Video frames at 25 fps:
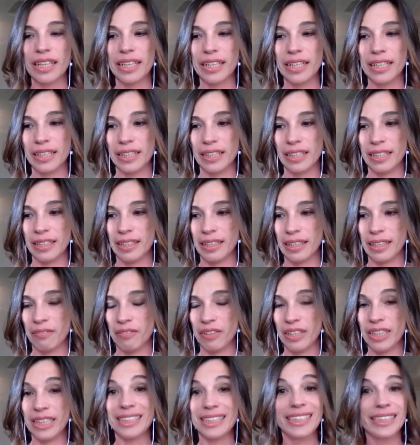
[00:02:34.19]
in a
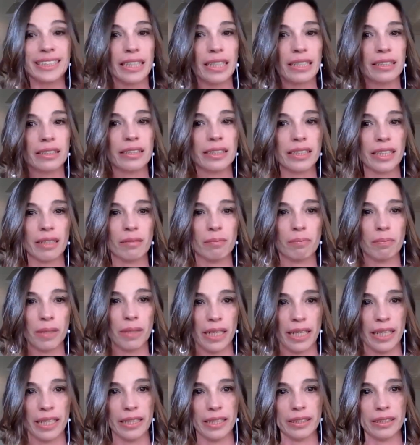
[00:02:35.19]
very central
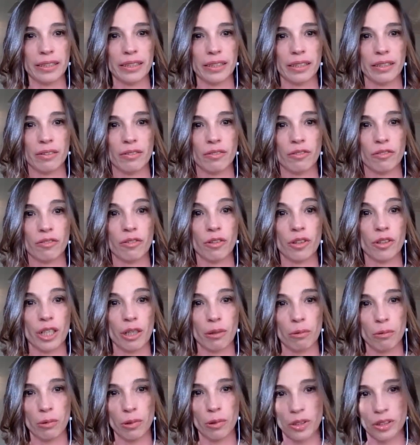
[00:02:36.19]
place for
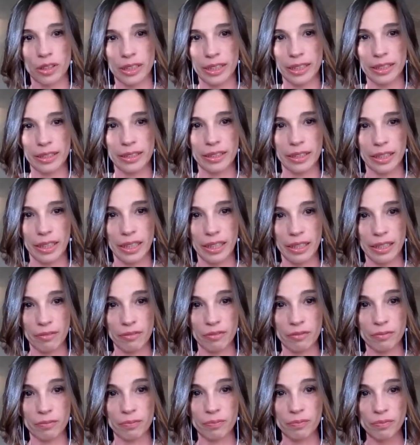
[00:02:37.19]
awareness
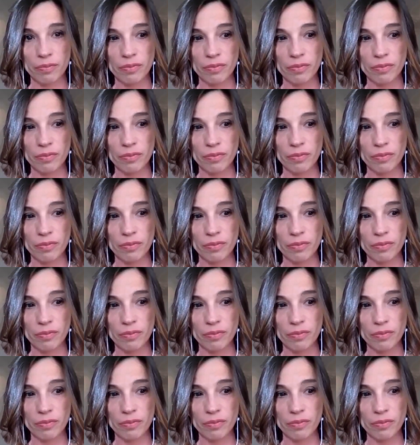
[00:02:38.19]
and